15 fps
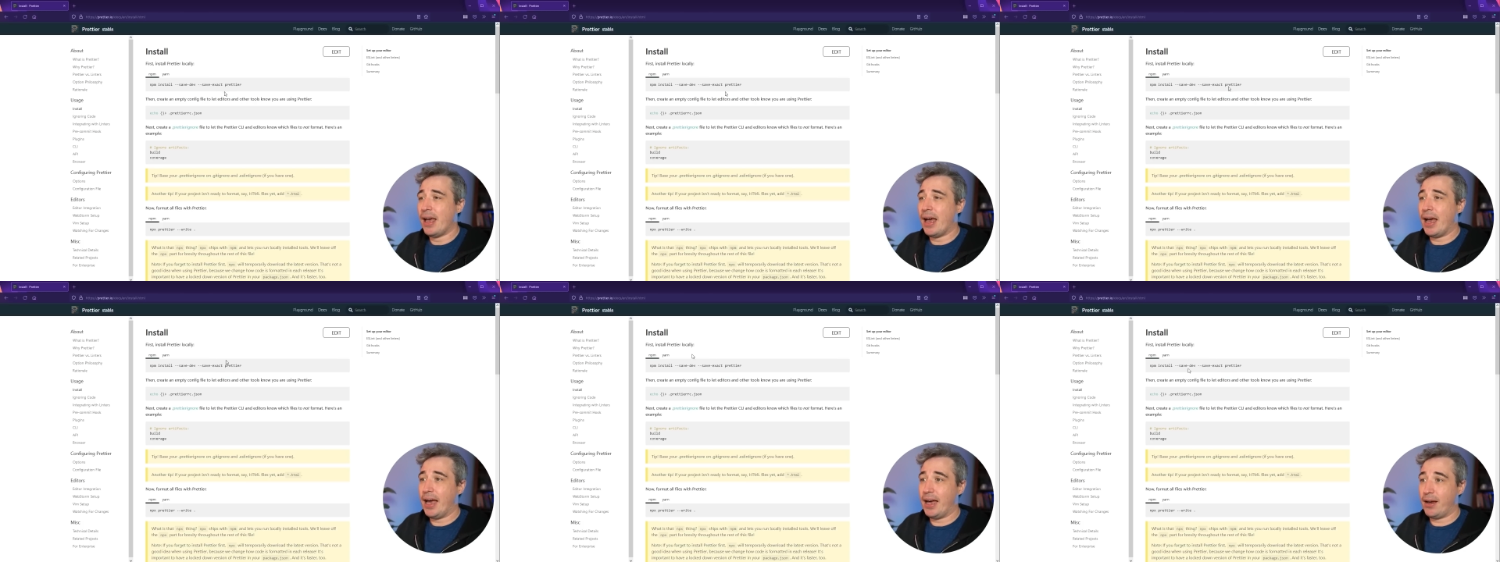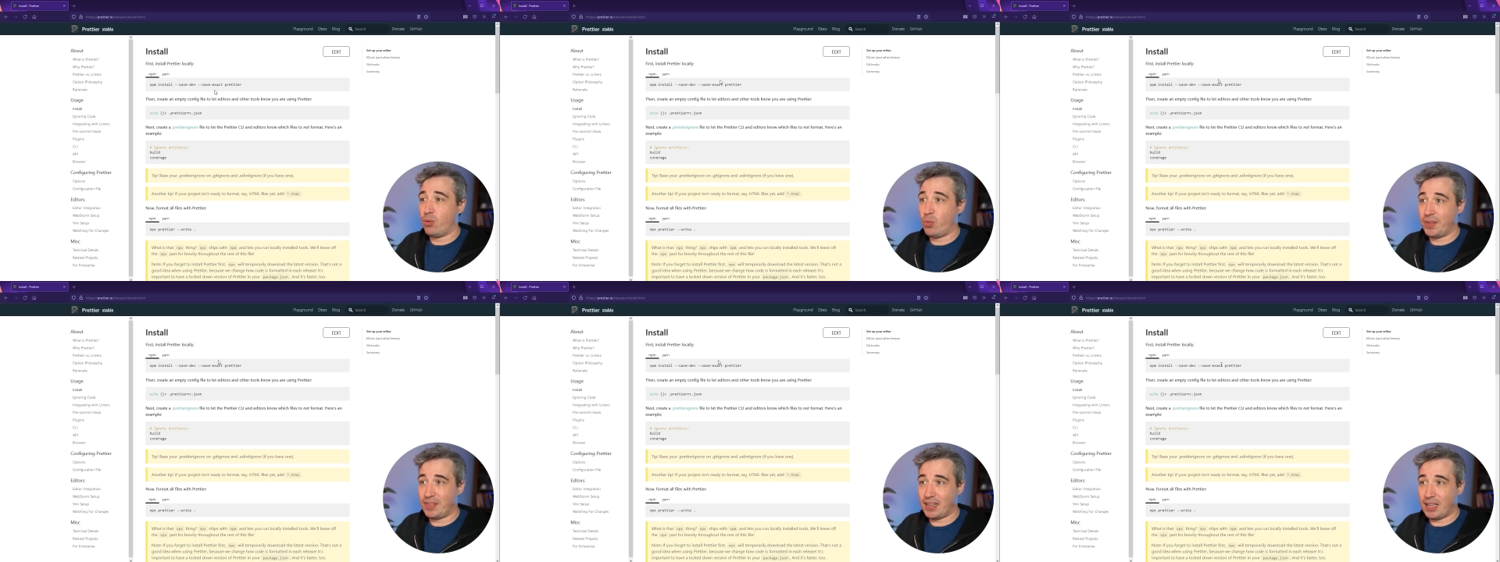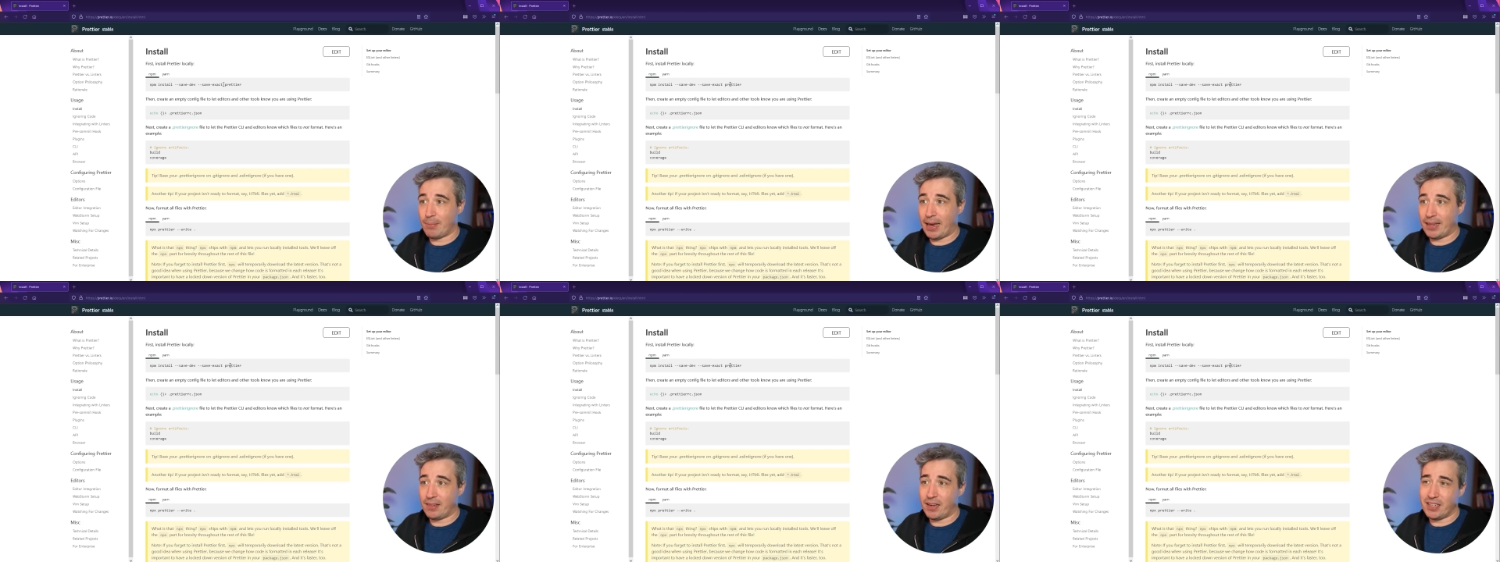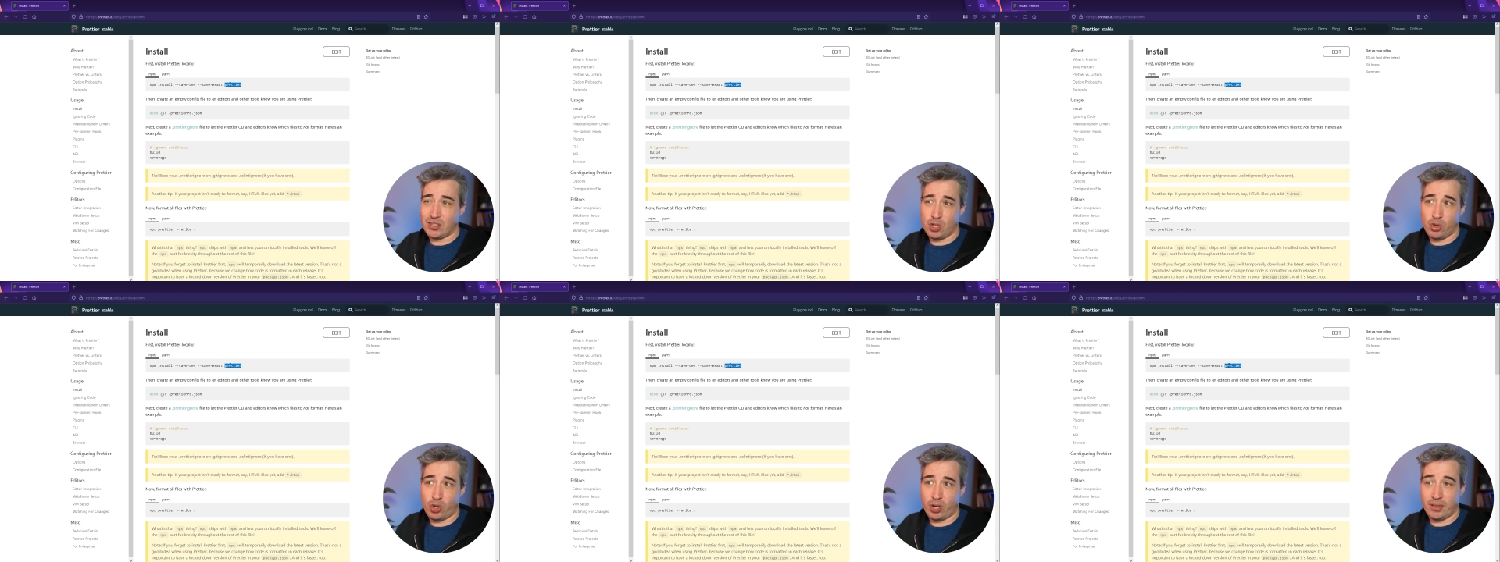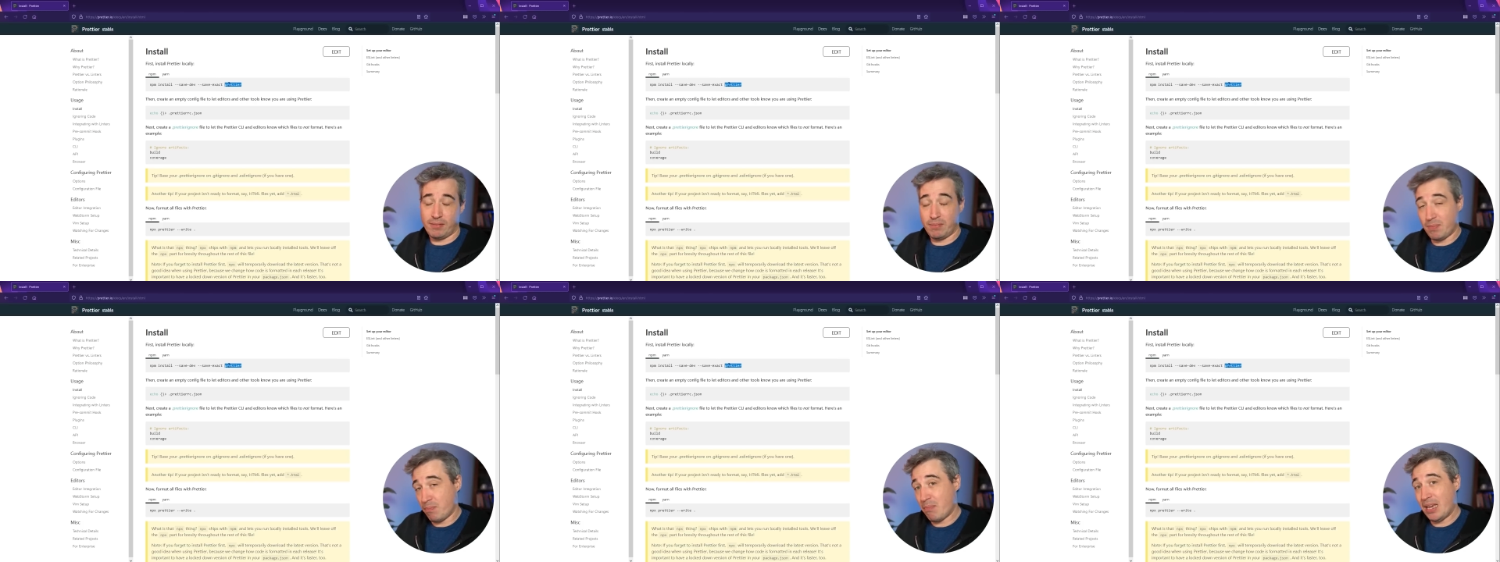Uh, with the command lines, you
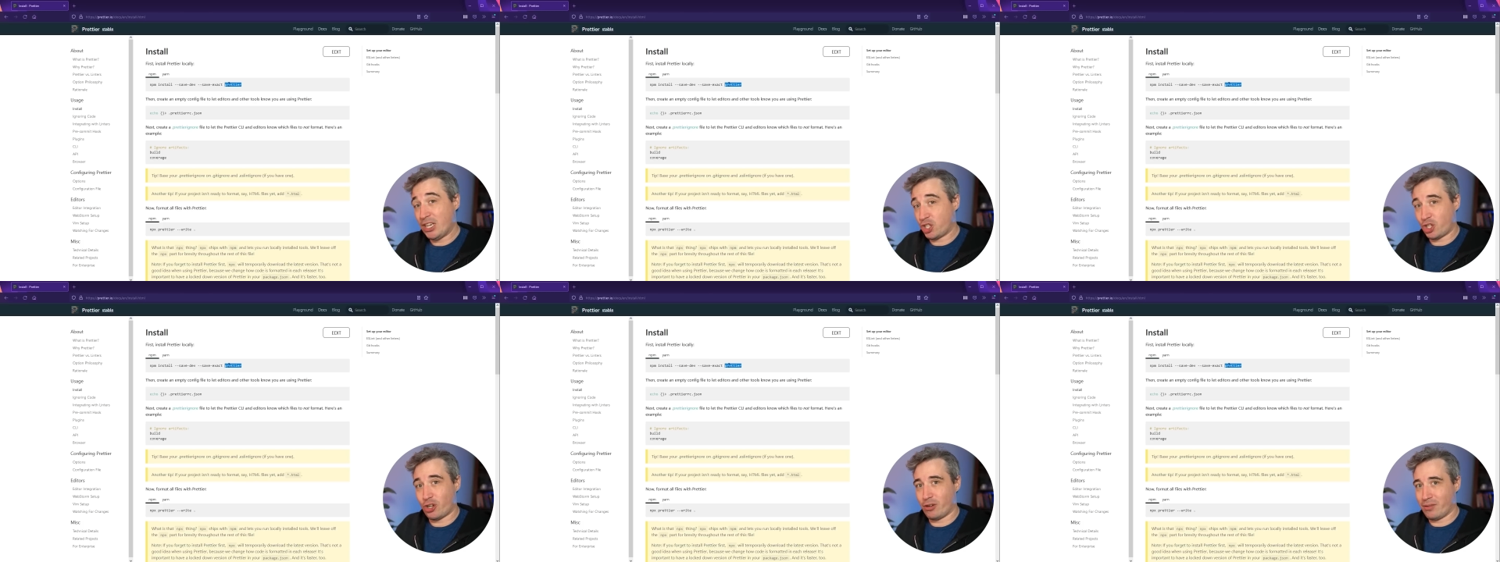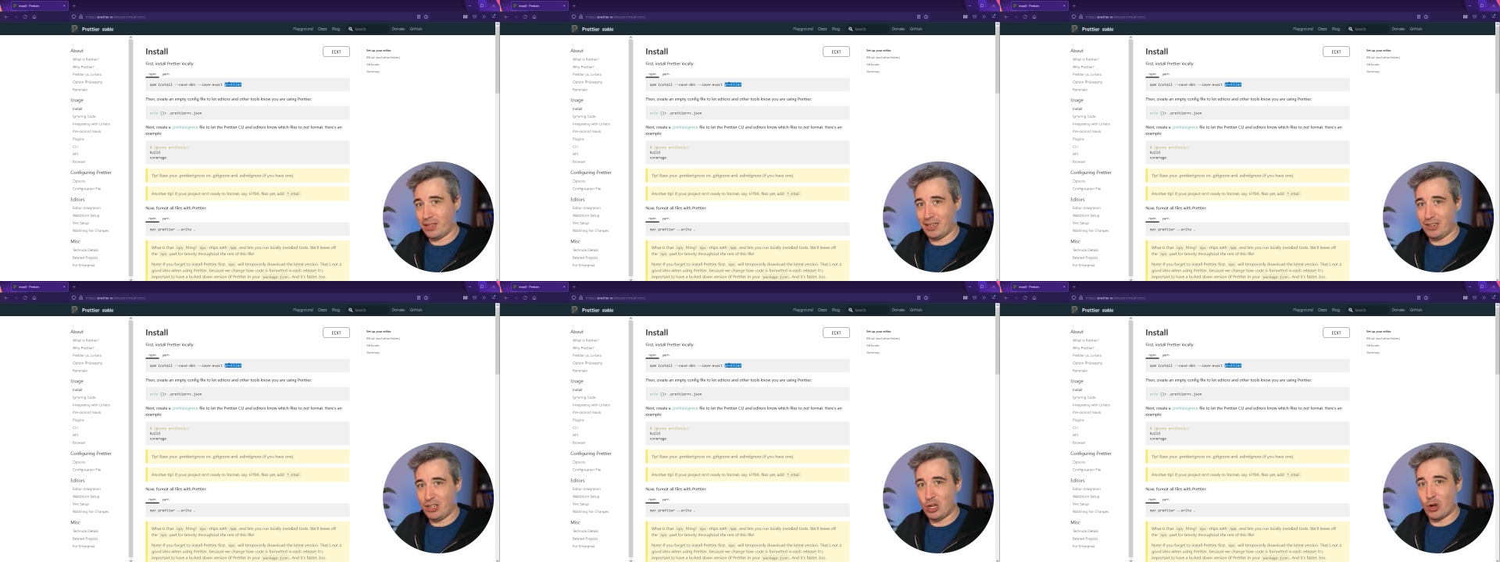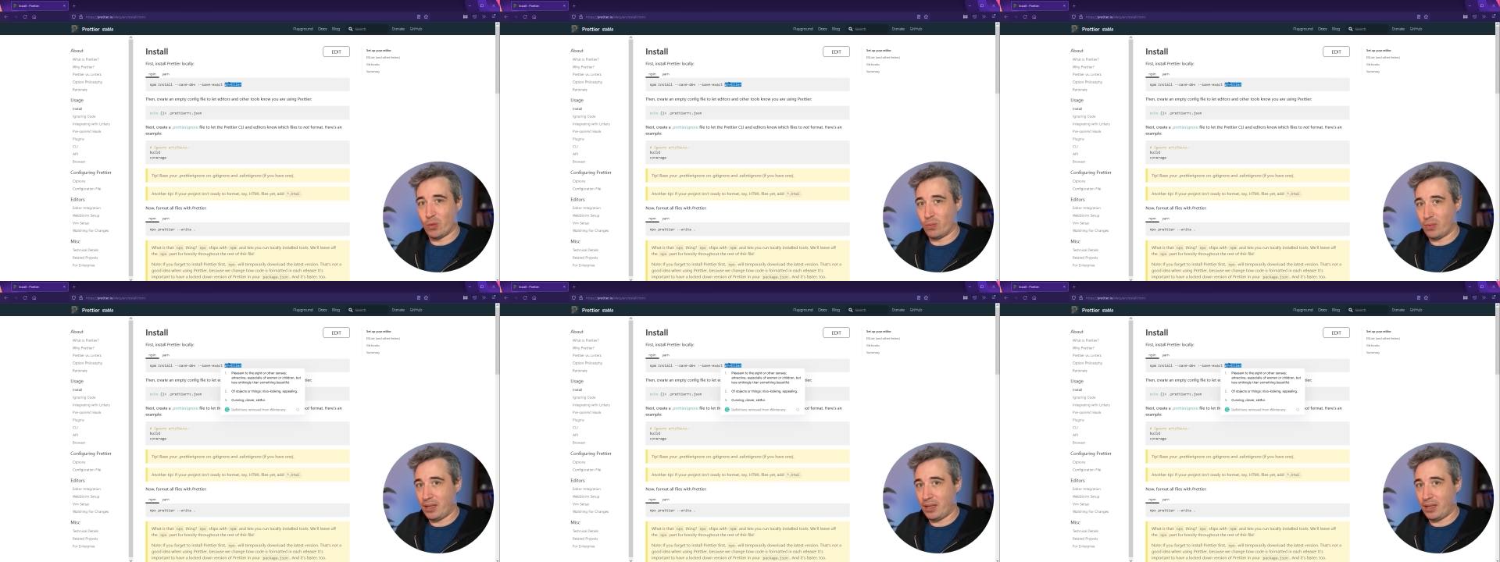could make sure that, you know,